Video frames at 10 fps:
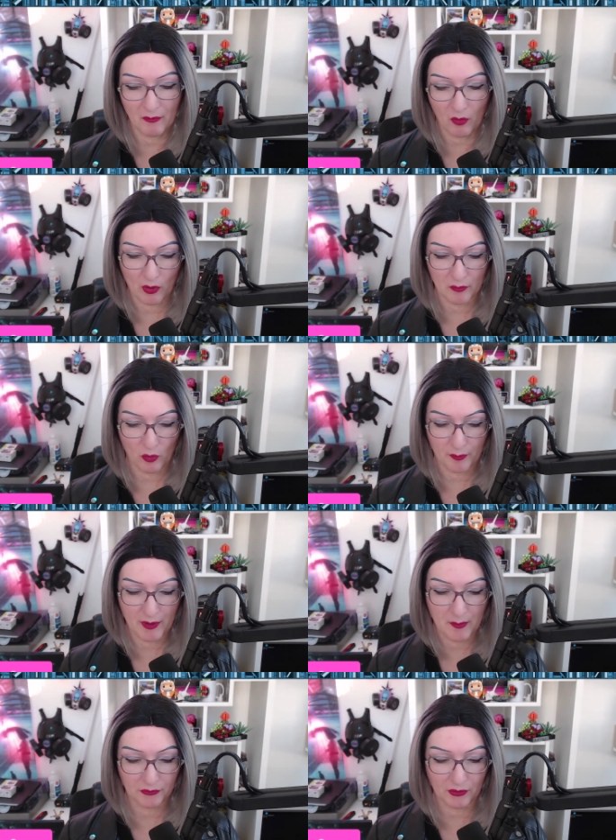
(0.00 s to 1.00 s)
more and more
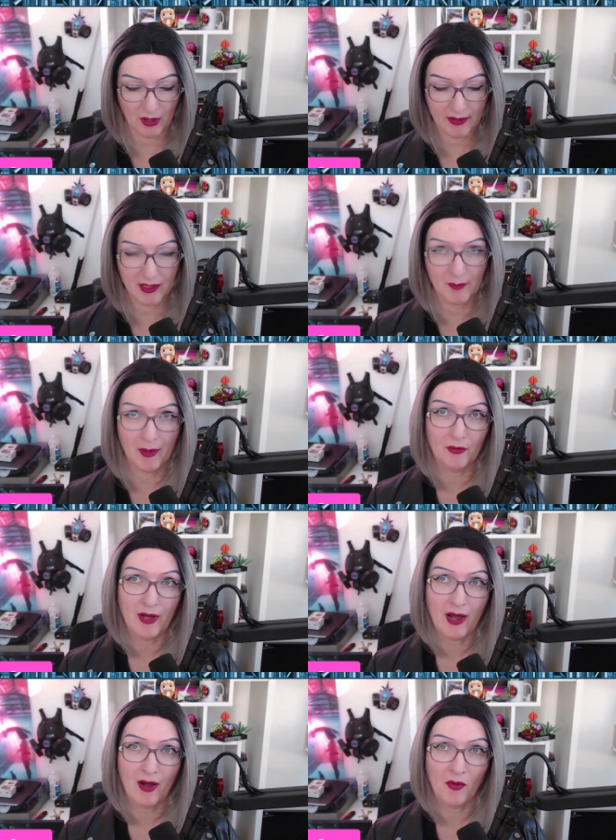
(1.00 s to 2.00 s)
people talking about
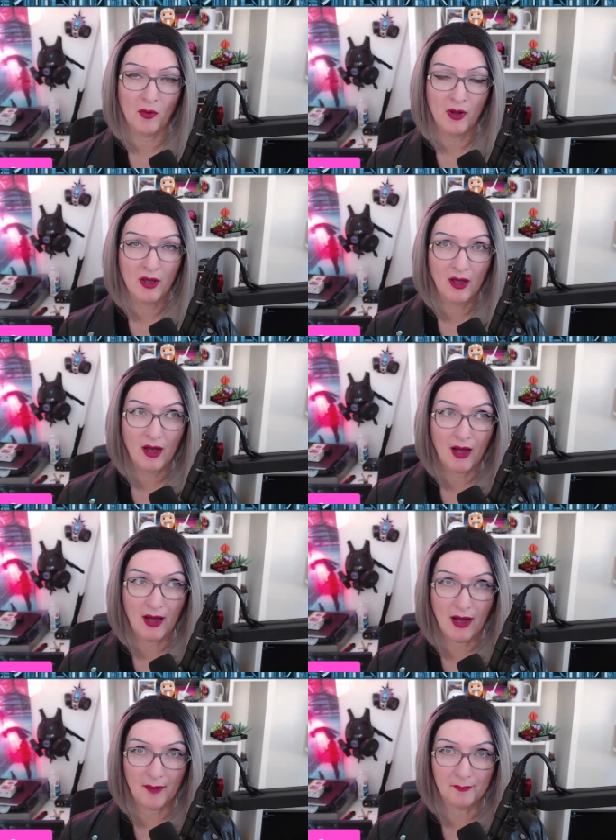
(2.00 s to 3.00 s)
how
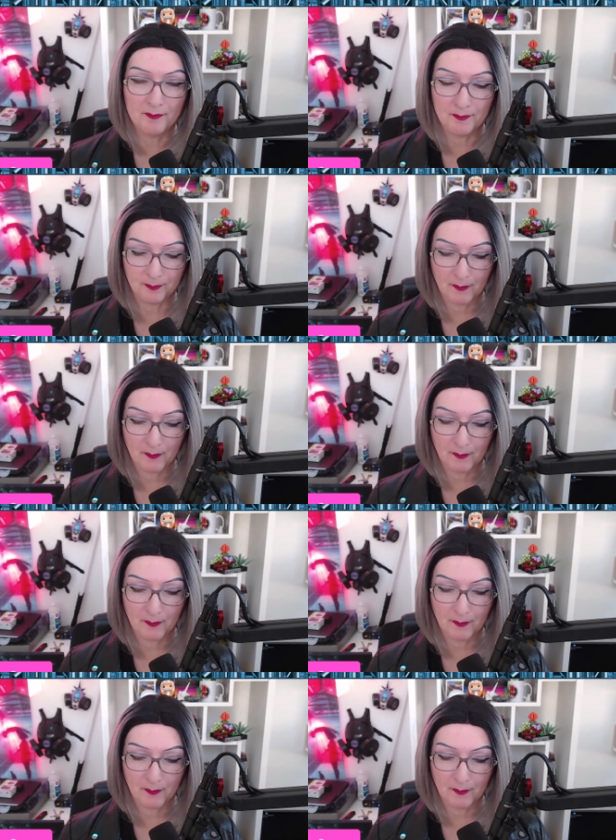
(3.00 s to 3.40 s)
um,